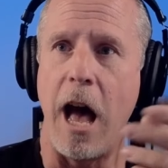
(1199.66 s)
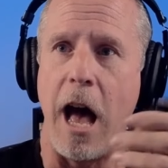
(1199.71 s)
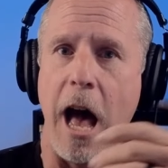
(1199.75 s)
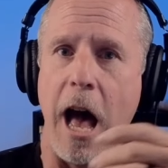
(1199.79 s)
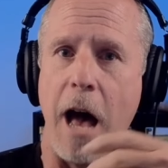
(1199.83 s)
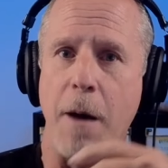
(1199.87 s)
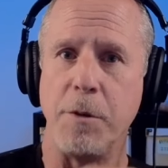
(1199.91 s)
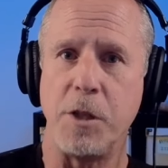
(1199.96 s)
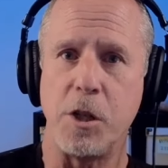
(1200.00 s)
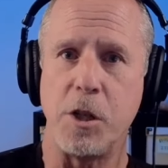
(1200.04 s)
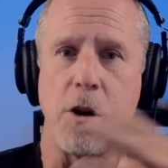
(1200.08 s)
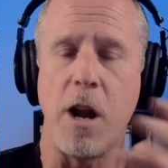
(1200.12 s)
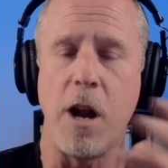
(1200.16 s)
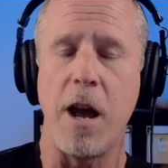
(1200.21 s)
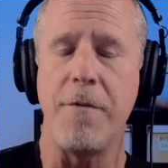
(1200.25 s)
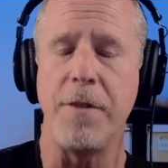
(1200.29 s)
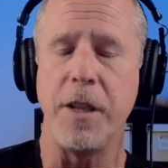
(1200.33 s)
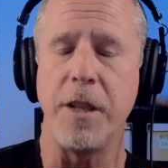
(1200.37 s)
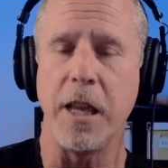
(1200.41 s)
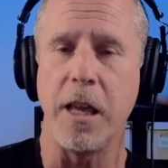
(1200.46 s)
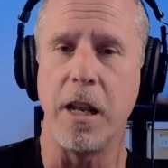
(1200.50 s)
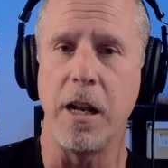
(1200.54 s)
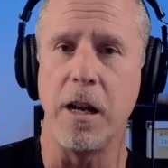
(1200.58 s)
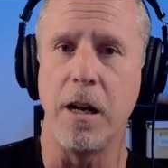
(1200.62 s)
was
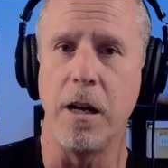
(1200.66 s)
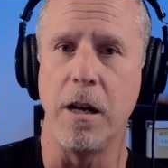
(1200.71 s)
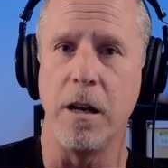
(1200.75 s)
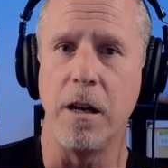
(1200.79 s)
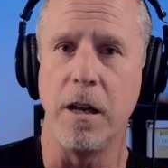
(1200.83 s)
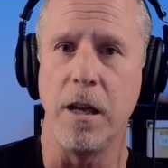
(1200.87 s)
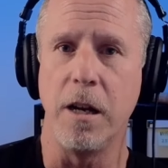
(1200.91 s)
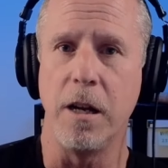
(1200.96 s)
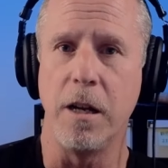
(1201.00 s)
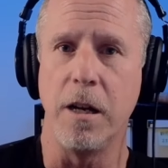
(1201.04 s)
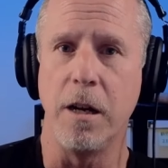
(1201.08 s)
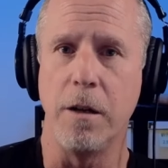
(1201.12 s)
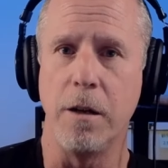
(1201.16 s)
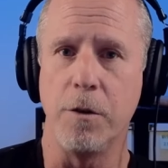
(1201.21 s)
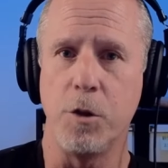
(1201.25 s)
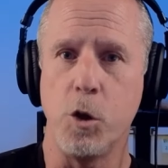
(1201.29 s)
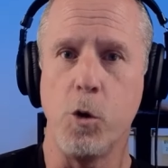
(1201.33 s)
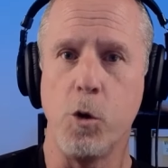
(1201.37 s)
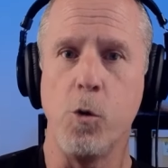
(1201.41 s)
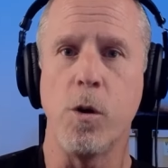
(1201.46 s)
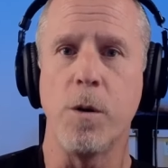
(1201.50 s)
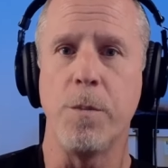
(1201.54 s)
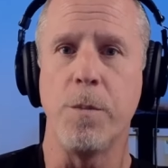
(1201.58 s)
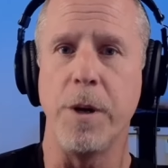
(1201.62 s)
traveling in a
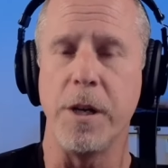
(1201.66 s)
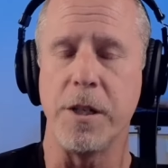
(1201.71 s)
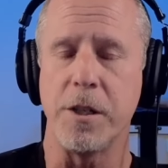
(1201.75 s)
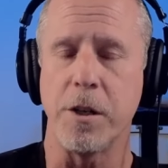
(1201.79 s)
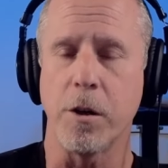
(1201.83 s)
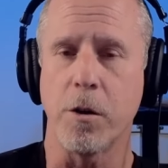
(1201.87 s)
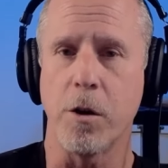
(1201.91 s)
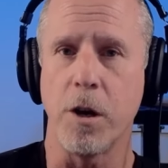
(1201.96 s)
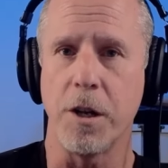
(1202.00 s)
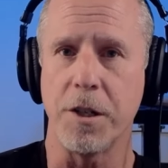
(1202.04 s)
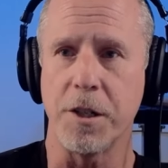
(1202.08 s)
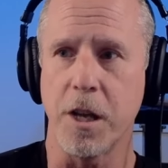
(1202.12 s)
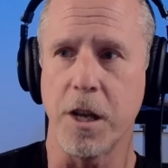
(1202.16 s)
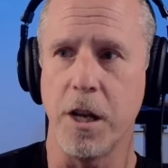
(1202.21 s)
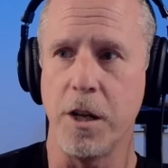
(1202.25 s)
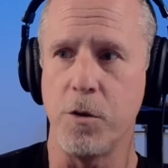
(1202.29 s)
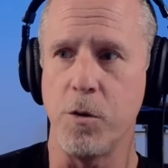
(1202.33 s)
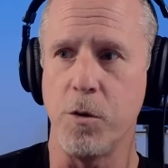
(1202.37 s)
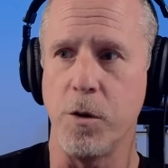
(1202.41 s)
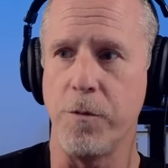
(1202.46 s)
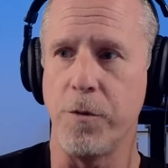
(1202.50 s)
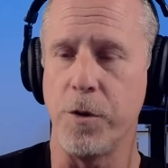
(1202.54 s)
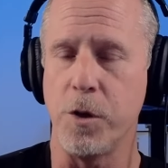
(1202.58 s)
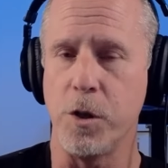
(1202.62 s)
tour bus across
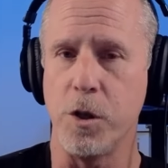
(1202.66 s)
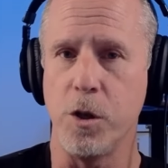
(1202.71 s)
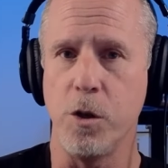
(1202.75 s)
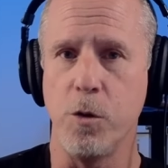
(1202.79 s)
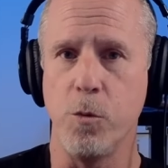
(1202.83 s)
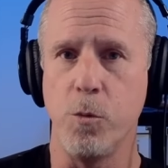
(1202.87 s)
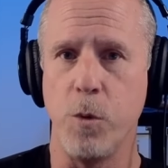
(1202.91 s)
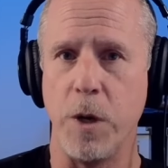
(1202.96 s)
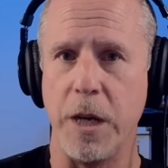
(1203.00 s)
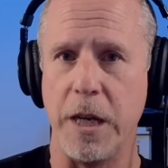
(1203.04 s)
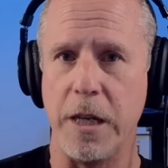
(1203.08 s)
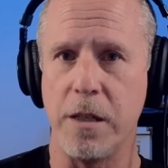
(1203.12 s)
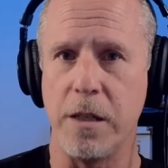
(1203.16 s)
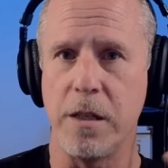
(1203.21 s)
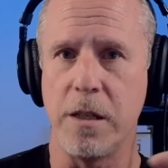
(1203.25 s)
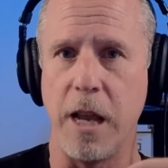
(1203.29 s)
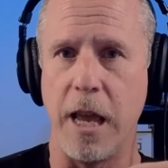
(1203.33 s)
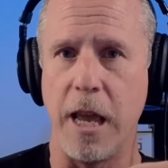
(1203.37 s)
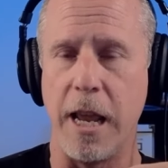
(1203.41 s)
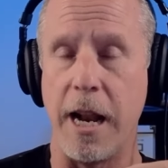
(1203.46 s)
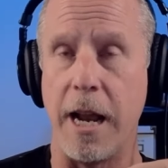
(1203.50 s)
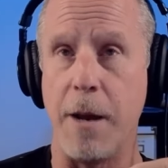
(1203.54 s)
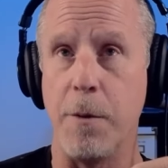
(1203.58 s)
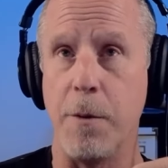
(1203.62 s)
country for 2 weeks, and I